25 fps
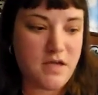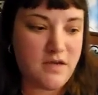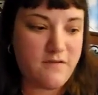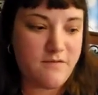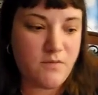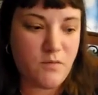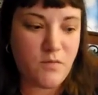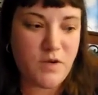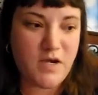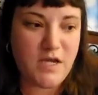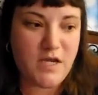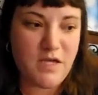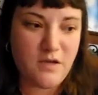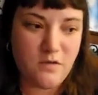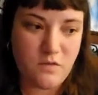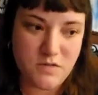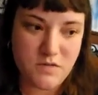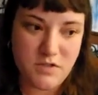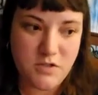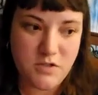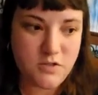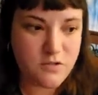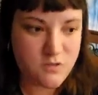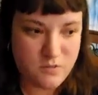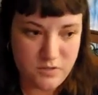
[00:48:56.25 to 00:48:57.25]
Even when he
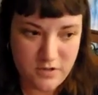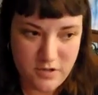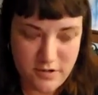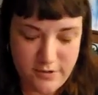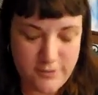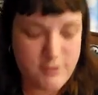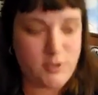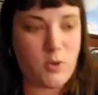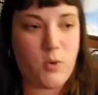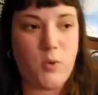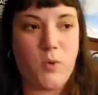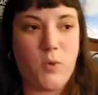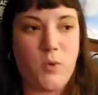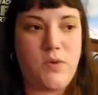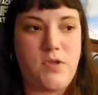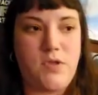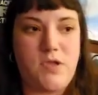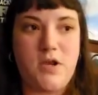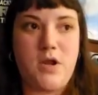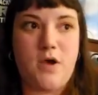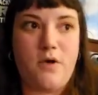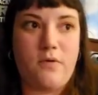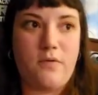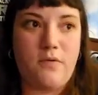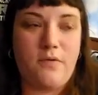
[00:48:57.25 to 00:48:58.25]
was 2 years old,
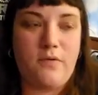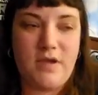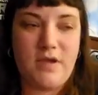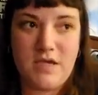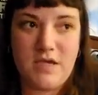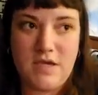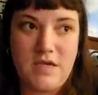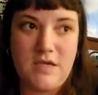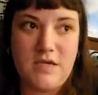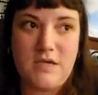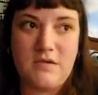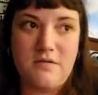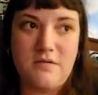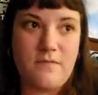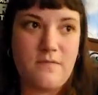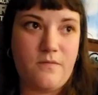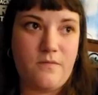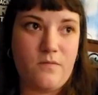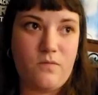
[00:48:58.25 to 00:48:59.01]
he